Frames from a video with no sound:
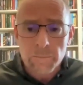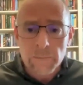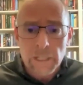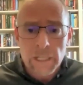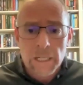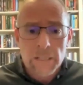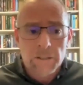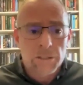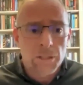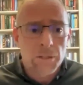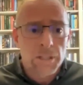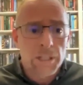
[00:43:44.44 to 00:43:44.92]

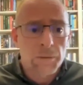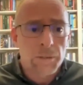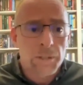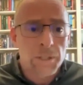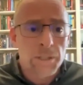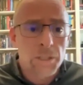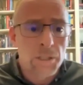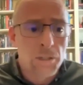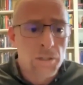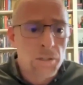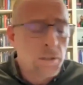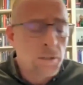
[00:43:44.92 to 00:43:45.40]
And so they were
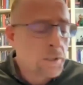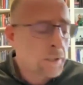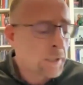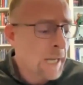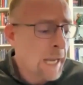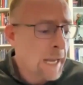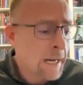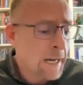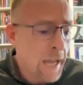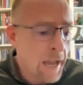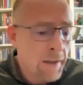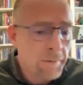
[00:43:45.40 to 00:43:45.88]
huge
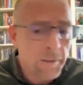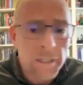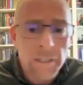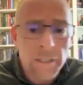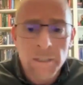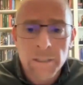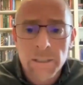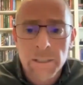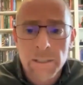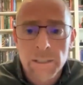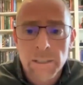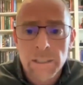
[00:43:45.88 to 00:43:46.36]
and
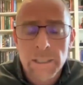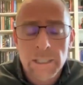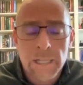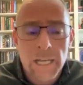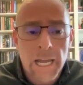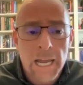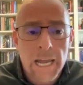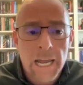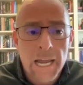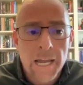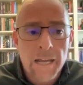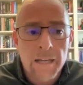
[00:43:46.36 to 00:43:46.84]
heavy.
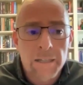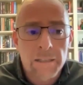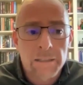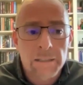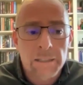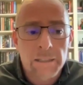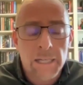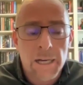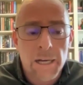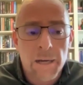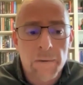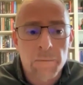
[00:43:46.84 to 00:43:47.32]
And,
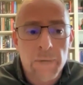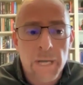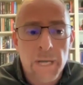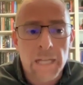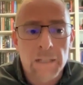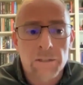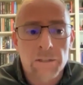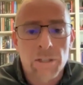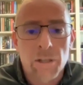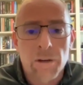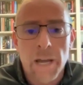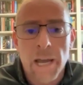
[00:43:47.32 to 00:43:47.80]
um,
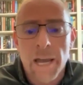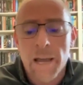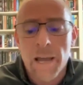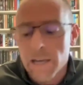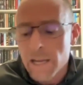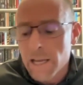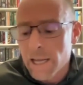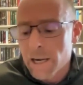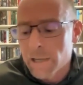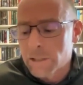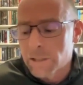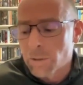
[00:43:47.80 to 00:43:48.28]
and so, and,
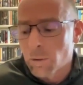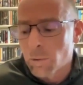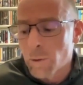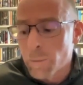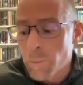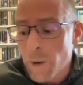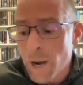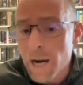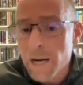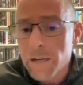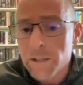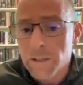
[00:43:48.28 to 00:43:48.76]
and it's a
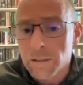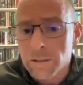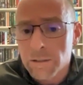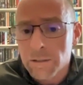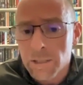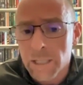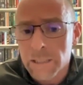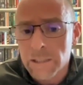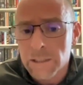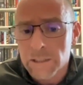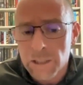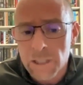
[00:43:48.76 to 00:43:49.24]
reminder,
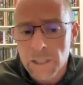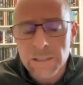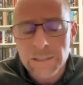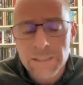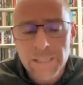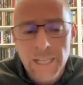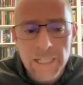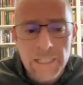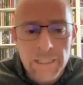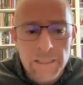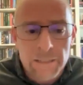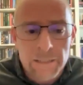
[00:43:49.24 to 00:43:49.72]
like, just
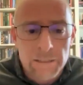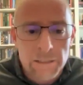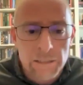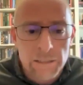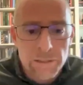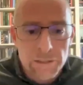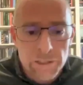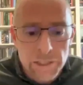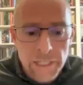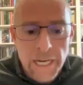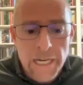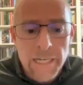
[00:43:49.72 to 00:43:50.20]
like
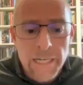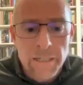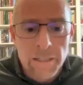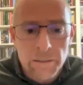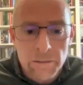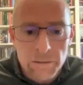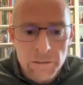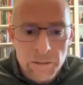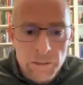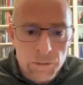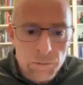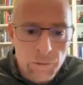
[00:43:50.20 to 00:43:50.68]

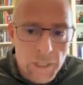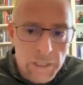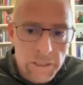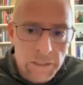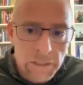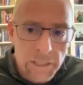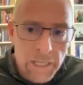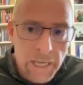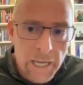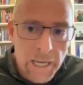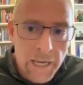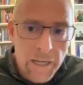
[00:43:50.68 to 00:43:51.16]
Jael
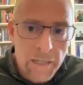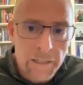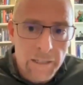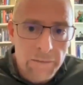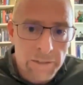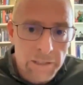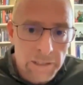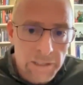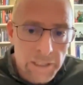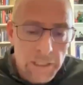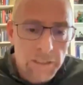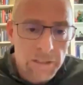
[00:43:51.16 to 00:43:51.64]
crushed the head of
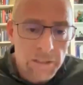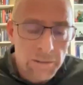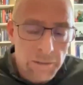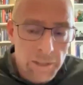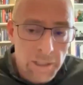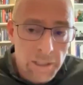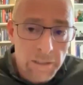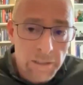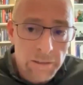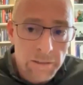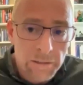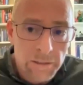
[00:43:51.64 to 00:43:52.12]

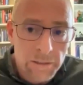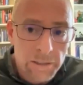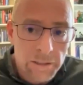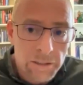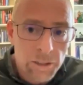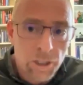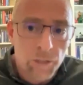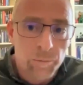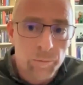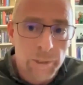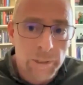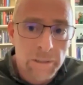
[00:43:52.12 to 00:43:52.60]
Sisera, the
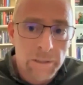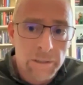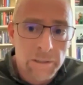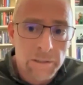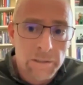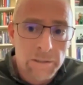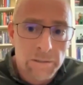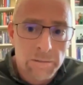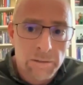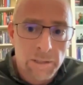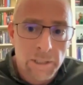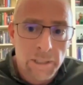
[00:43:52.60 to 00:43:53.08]
serpent,
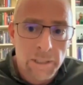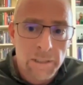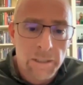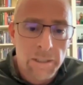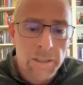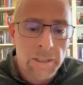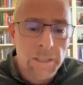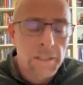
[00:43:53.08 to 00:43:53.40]
right?